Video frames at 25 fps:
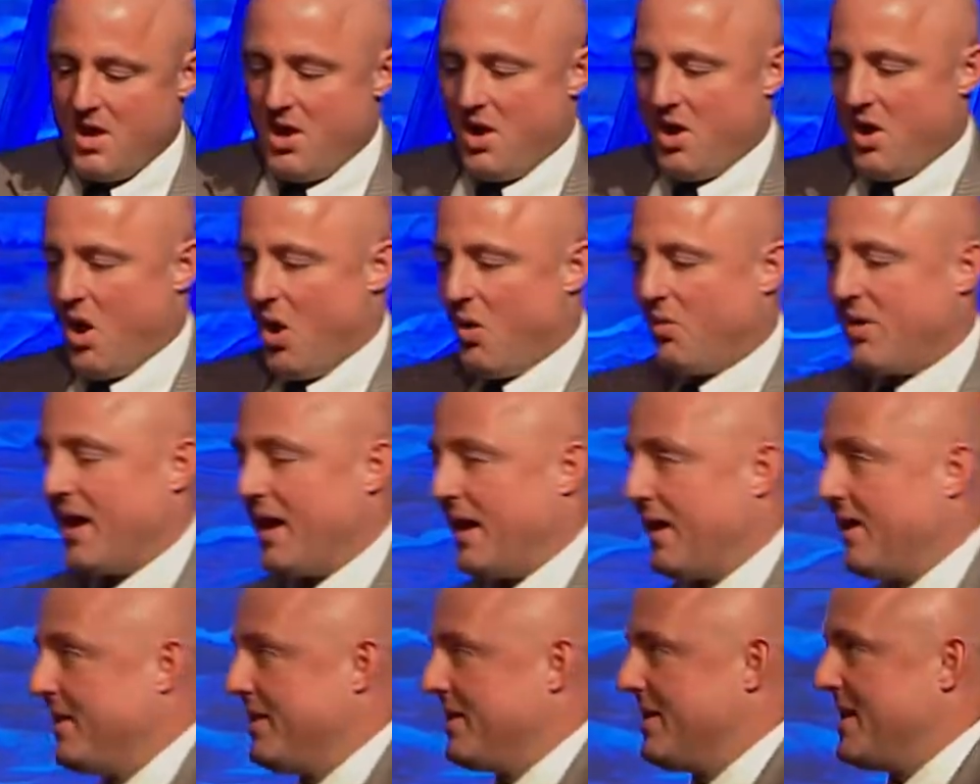Okay,
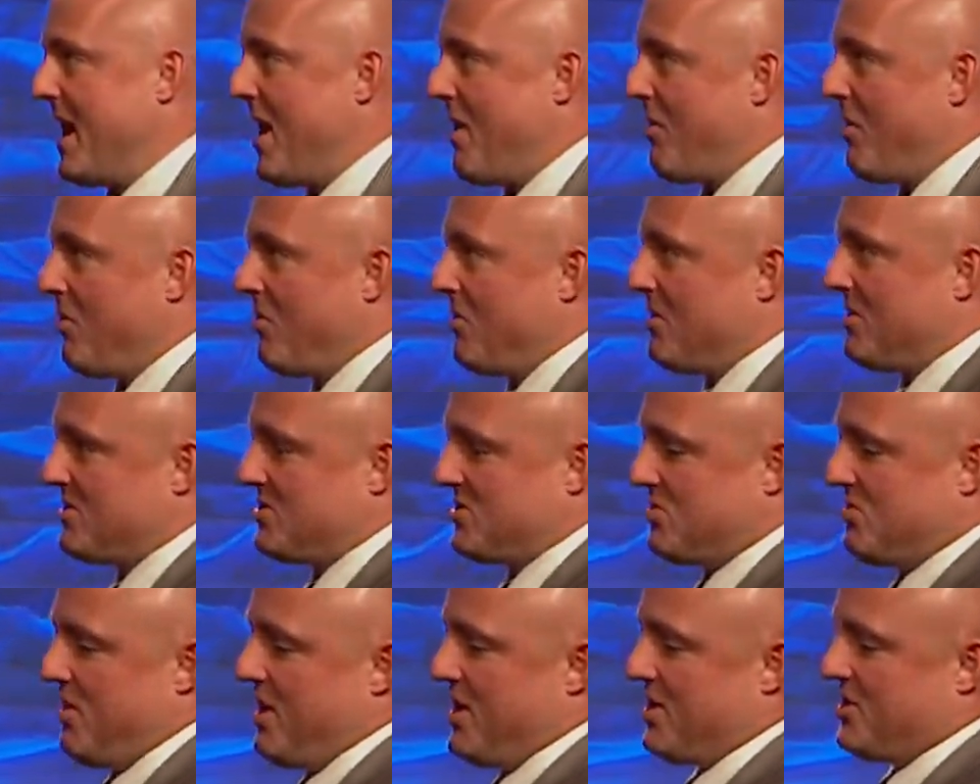now I want to
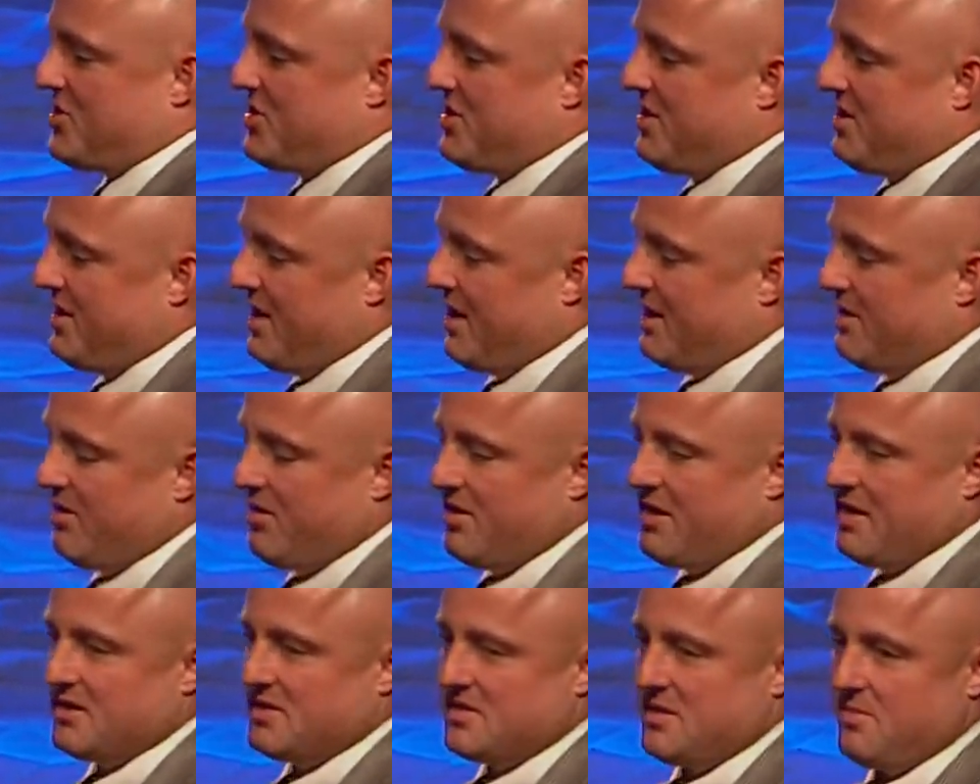switch and look
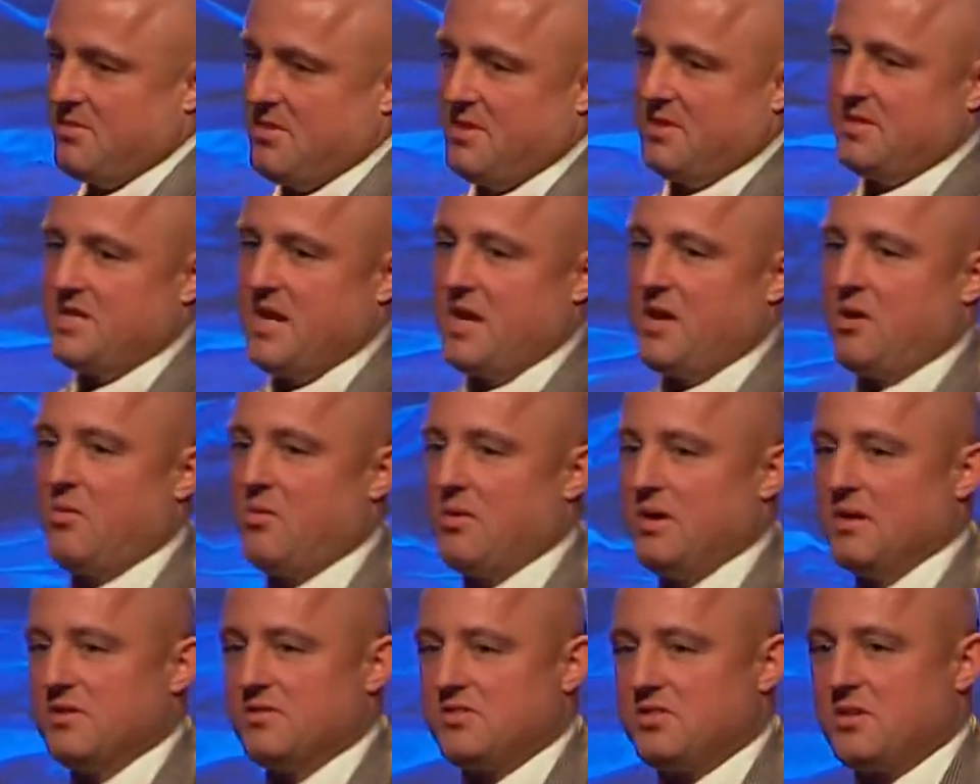at some of the
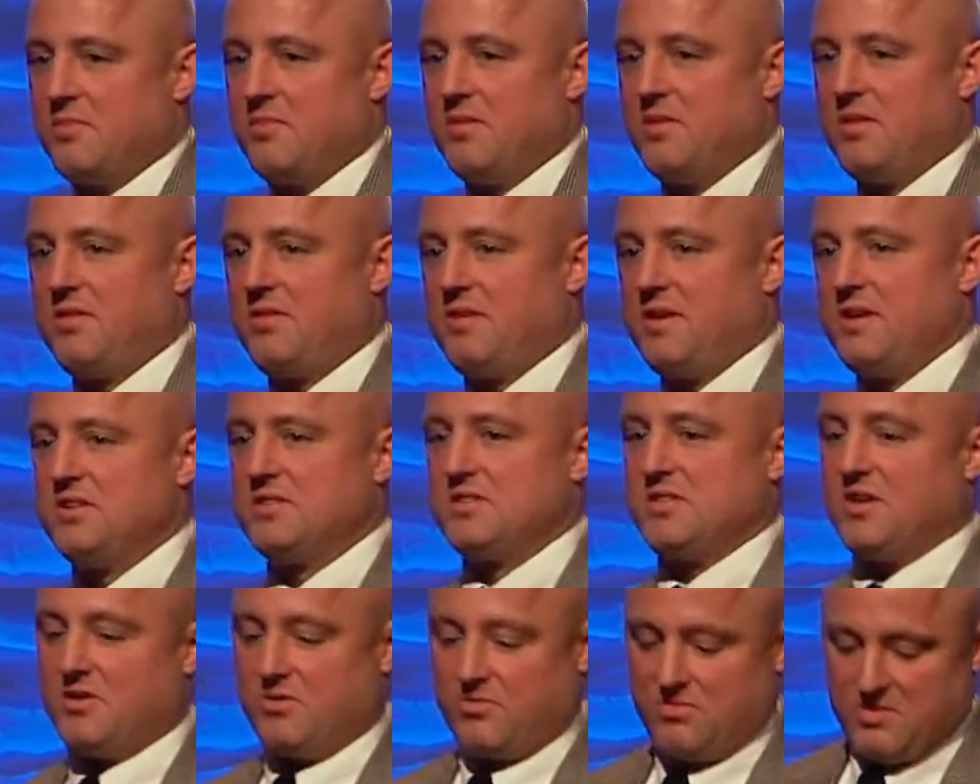tailwinds, some of the things
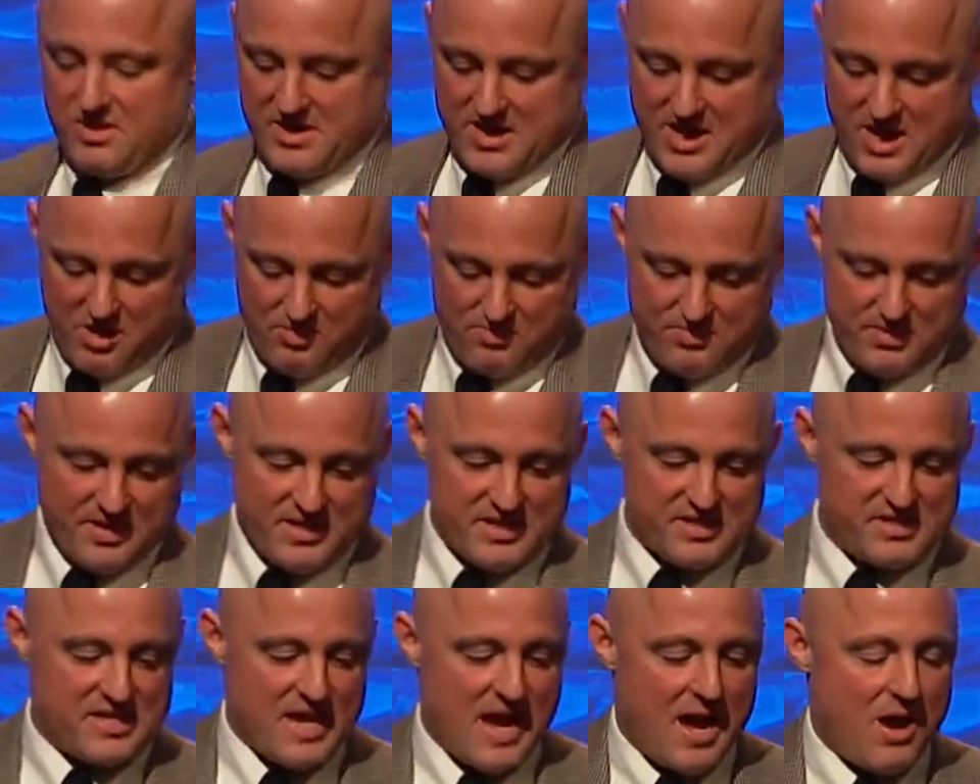that are really helping
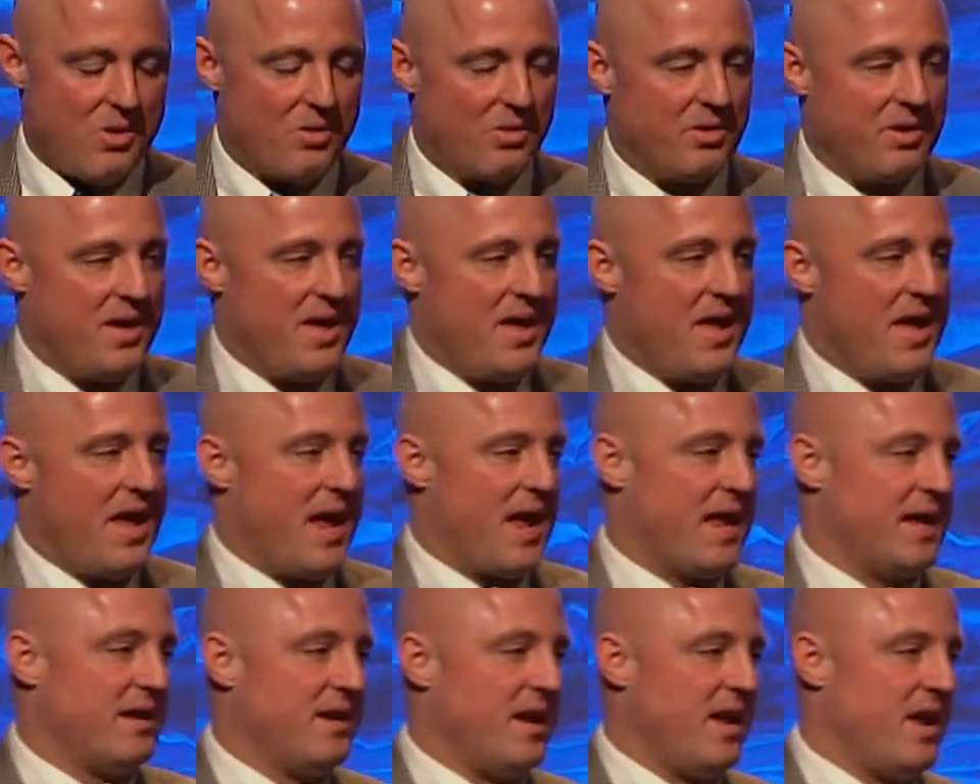us out
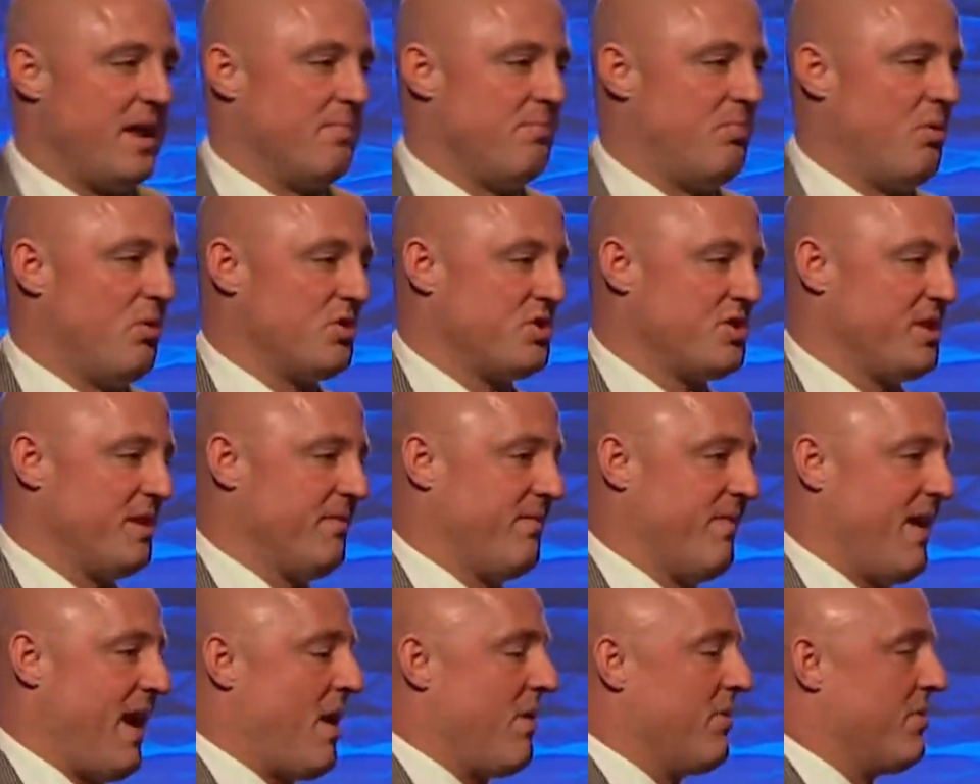and pushing
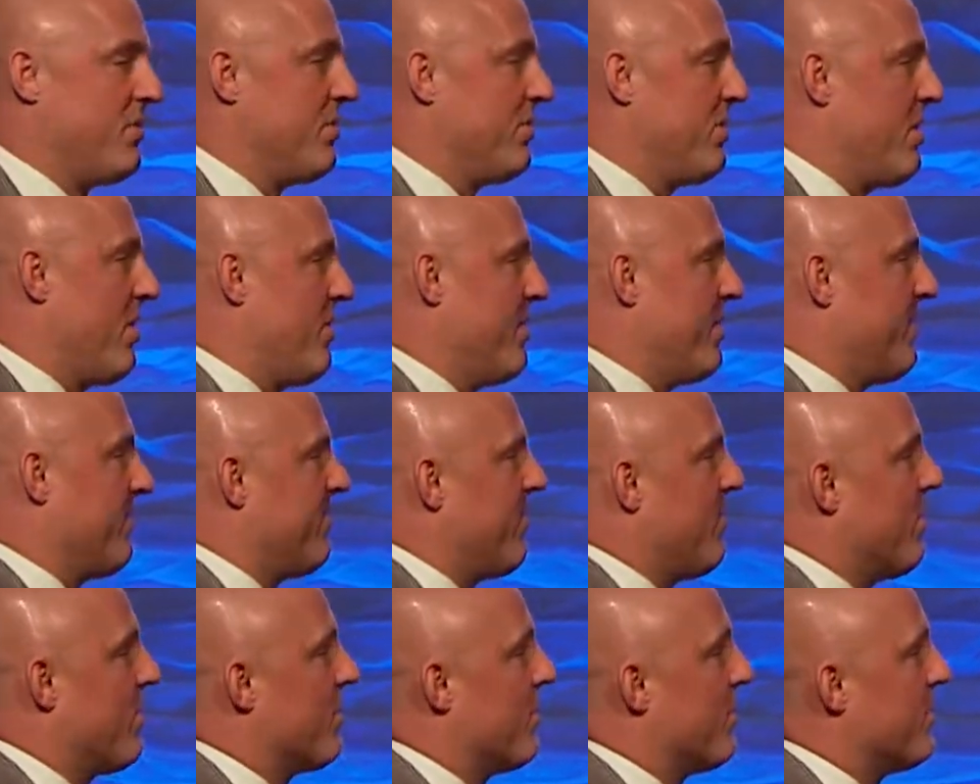value going
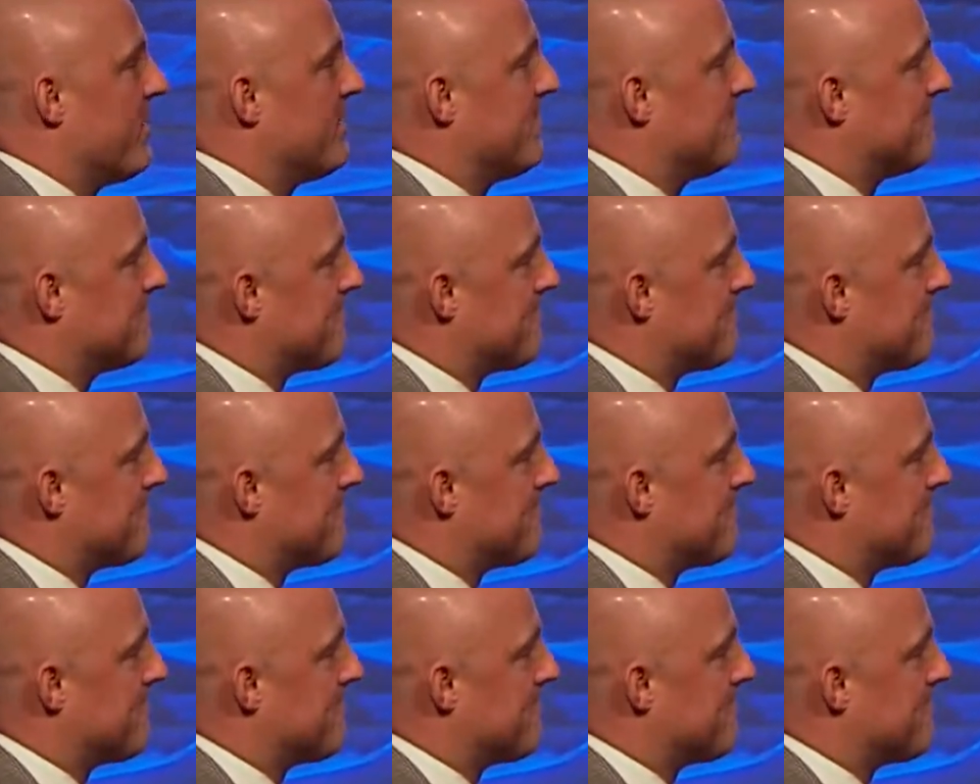forward.